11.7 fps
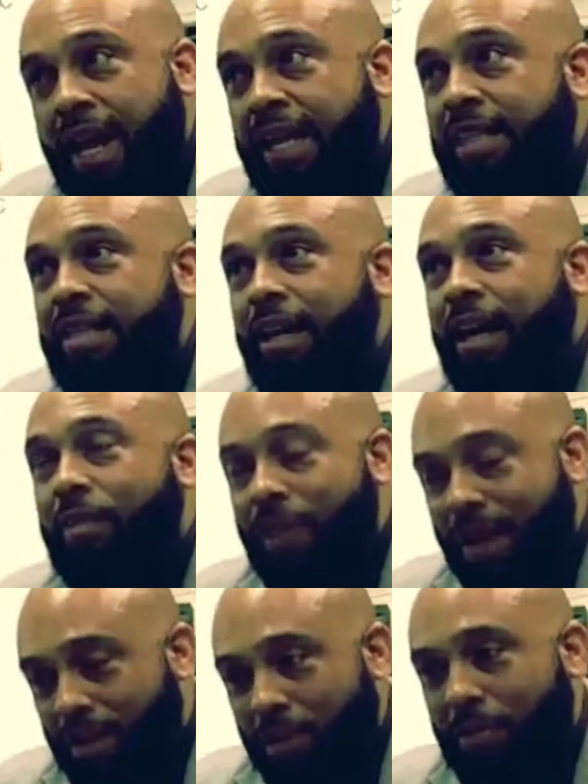And
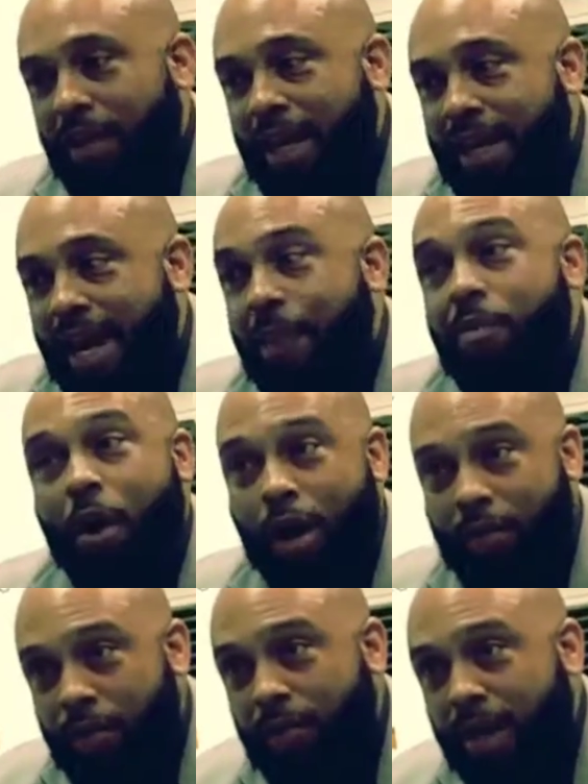thank you. And I'm the
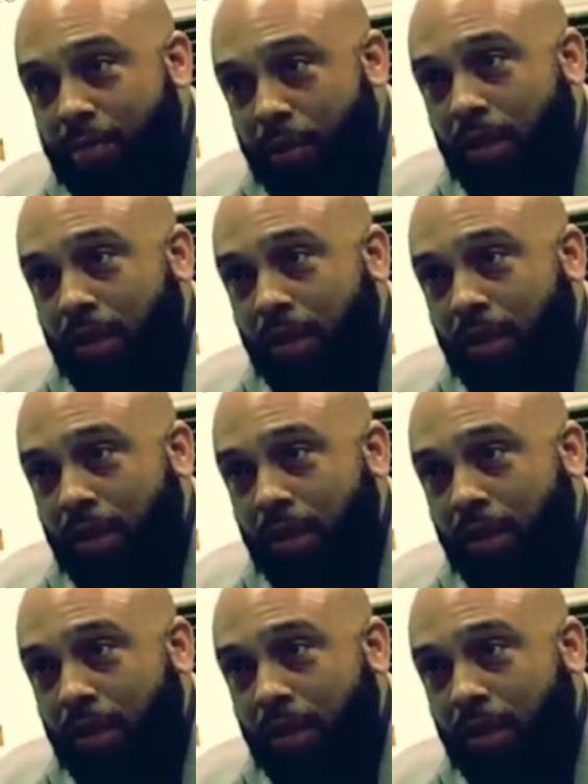author of that book.